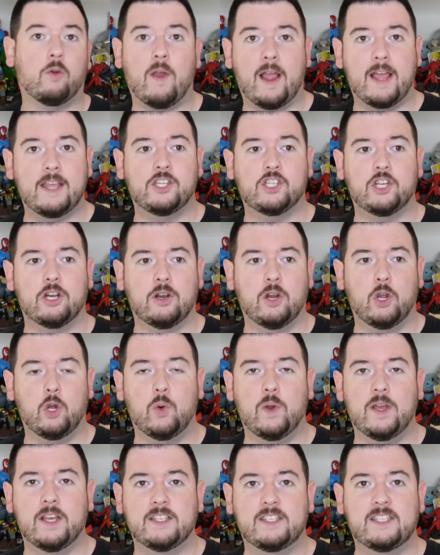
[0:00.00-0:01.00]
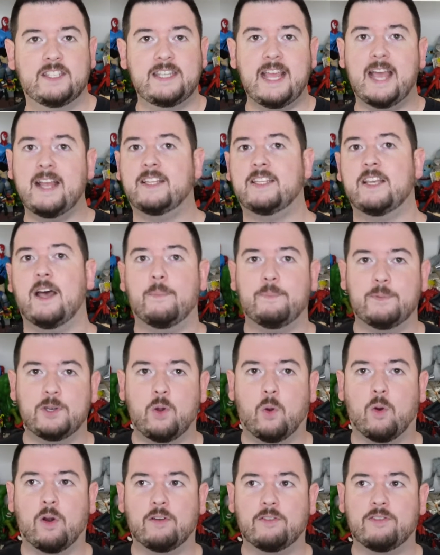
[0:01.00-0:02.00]
ranger who is sent up
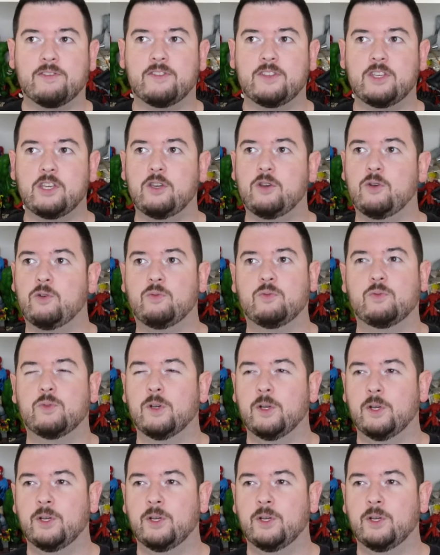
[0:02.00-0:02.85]
north to,